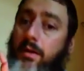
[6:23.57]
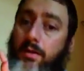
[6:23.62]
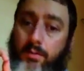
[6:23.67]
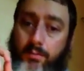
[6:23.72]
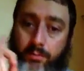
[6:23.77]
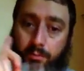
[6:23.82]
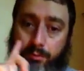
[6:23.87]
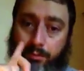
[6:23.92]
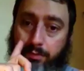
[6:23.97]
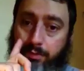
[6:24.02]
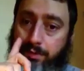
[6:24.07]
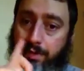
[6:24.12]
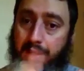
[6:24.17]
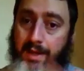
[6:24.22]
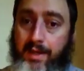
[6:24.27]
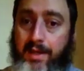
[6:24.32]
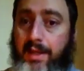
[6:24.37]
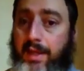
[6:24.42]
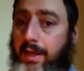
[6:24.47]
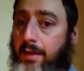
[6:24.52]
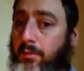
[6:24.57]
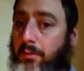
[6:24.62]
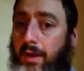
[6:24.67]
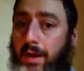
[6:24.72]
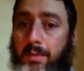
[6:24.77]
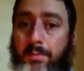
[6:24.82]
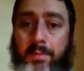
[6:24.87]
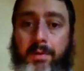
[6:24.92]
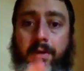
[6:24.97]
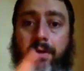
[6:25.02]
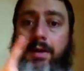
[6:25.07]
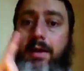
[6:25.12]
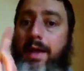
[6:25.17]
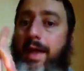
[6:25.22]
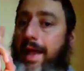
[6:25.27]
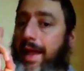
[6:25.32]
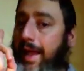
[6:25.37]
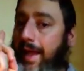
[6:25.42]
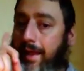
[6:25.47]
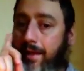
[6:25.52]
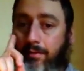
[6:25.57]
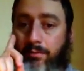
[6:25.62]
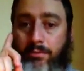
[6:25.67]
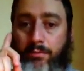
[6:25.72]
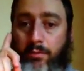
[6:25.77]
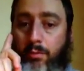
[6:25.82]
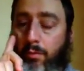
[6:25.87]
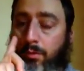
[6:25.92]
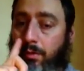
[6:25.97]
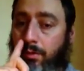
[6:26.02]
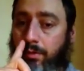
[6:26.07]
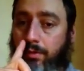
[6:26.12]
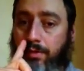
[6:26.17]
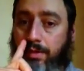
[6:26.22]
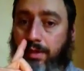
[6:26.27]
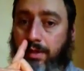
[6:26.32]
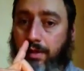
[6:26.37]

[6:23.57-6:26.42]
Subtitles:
for the Nanking rape, and for